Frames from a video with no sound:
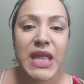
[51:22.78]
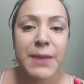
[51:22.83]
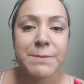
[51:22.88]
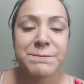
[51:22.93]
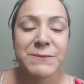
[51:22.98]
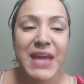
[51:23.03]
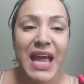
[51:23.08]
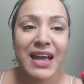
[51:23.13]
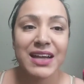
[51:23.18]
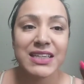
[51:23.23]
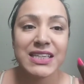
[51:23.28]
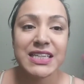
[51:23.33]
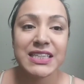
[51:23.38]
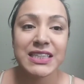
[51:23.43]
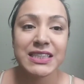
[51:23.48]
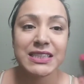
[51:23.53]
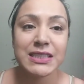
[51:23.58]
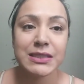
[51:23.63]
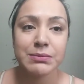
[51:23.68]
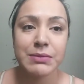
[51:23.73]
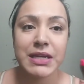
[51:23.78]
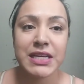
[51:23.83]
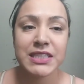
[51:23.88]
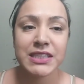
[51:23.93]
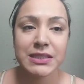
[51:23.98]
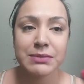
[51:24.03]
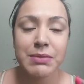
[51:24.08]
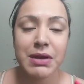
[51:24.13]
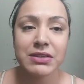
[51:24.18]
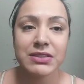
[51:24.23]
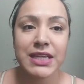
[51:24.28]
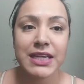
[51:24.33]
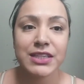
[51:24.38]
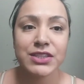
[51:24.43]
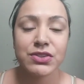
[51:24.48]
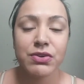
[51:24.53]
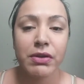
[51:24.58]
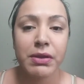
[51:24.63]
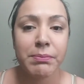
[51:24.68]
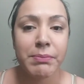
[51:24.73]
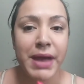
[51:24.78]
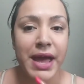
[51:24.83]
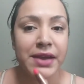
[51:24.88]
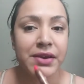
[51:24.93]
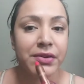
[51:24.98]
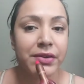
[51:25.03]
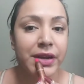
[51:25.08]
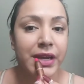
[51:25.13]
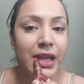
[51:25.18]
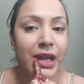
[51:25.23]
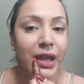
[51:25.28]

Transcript: I, it could. It smells like it's going bad already.